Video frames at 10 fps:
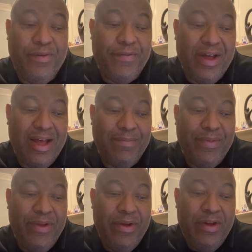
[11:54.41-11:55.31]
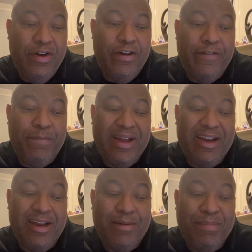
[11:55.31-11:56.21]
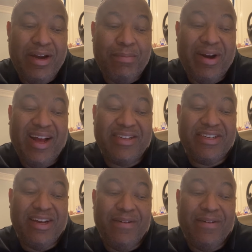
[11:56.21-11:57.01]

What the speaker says: have been oppressed.